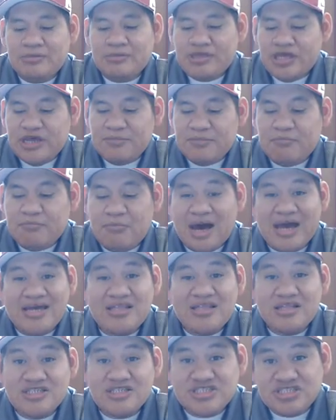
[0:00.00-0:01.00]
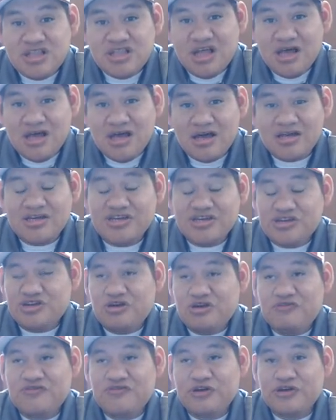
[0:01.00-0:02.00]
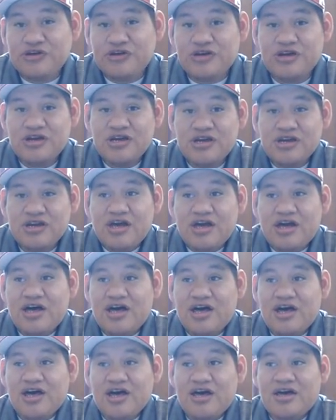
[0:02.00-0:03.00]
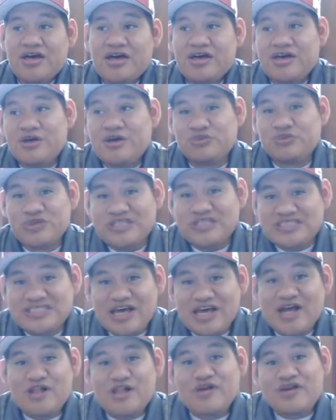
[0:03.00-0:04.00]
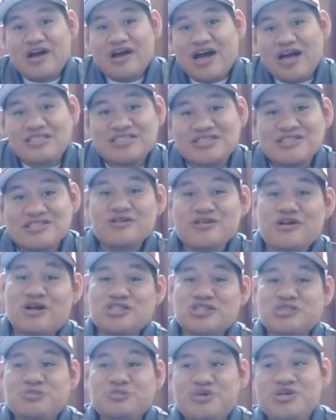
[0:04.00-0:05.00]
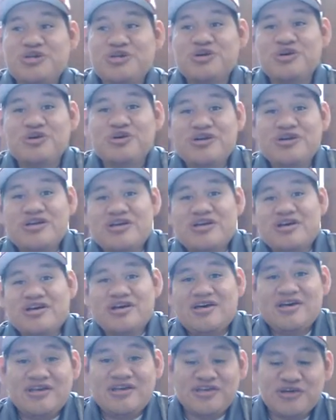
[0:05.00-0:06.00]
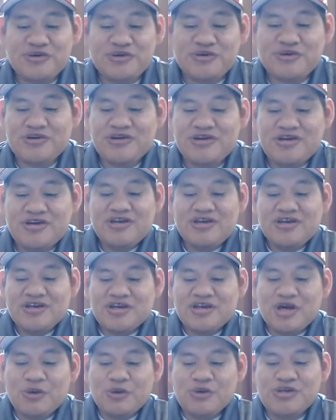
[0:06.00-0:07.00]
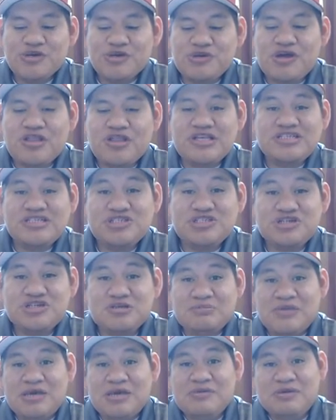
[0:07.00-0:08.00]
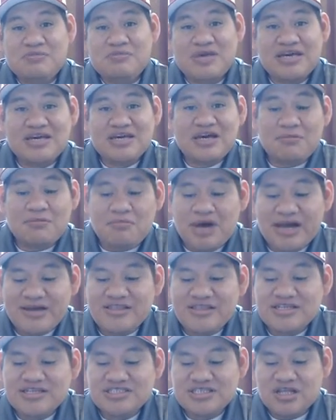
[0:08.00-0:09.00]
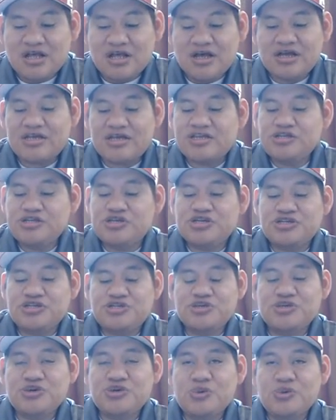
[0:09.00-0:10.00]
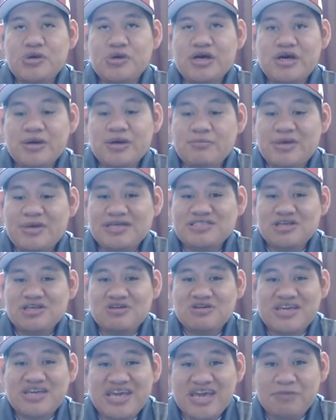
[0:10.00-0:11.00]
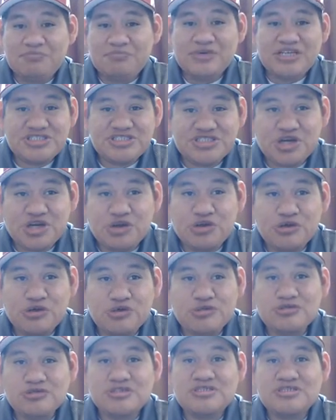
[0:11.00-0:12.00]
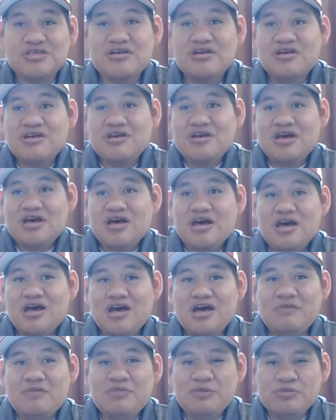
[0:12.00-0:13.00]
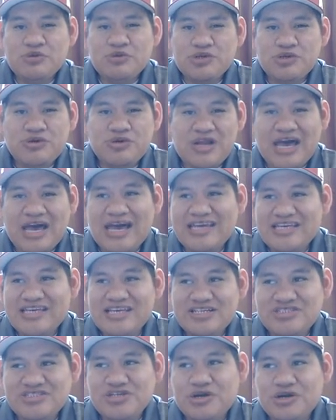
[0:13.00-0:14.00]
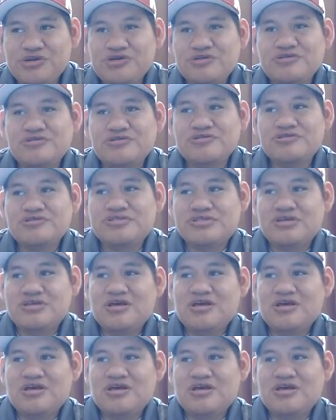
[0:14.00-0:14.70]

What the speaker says: a mileage log. You know, if you're a reseller, a hustler, entrepreneur, you're going doing all this, you can maybe make a mileage log. You could do, I saw camping journals. People were doing hiking journals.